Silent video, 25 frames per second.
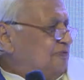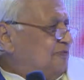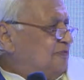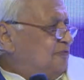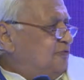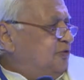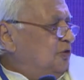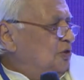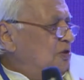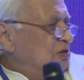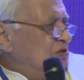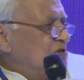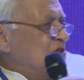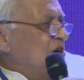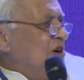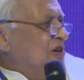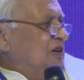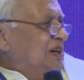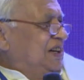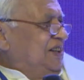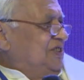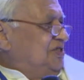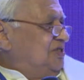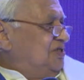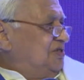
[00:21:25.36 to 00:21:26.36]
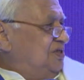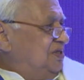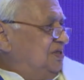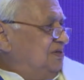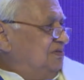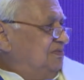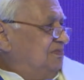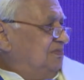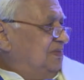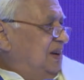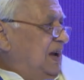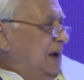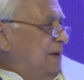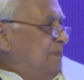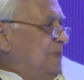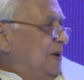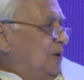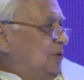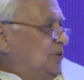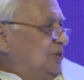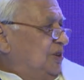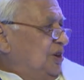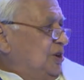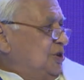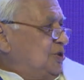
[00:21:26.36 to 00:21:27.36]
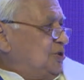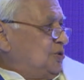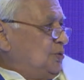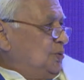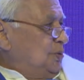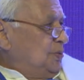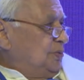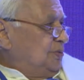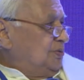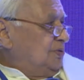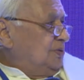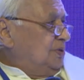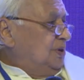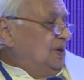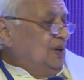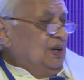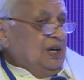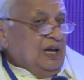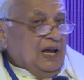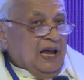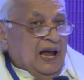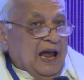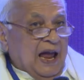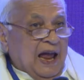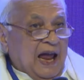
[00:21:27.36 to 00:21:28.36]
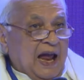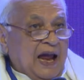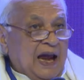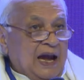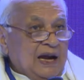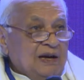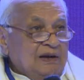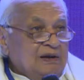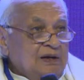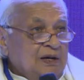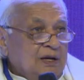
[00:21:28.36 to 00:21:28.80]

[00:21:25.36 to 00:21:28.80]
full knowledge about the issues, and